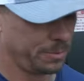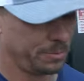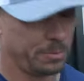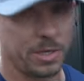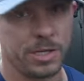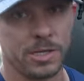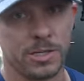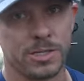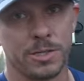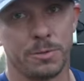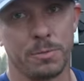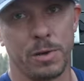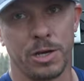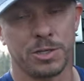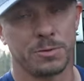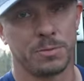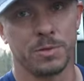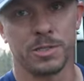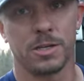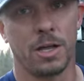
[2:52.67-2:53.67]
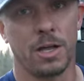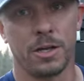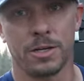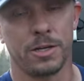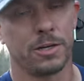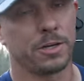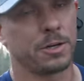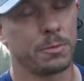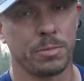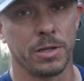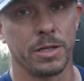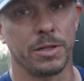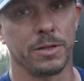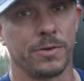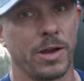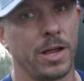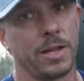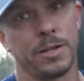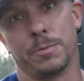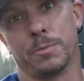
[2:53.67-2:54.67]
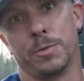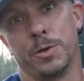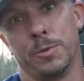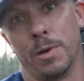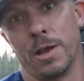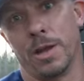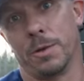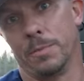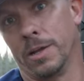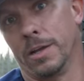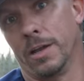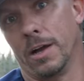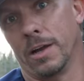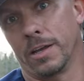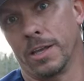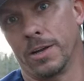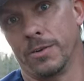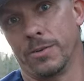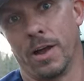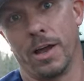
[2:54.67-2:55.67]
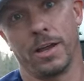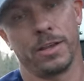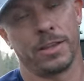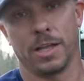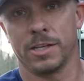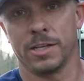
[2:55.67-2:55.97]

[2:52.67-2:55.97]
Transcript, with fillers: because the measurements on here are completely random. You may or may not get it right, and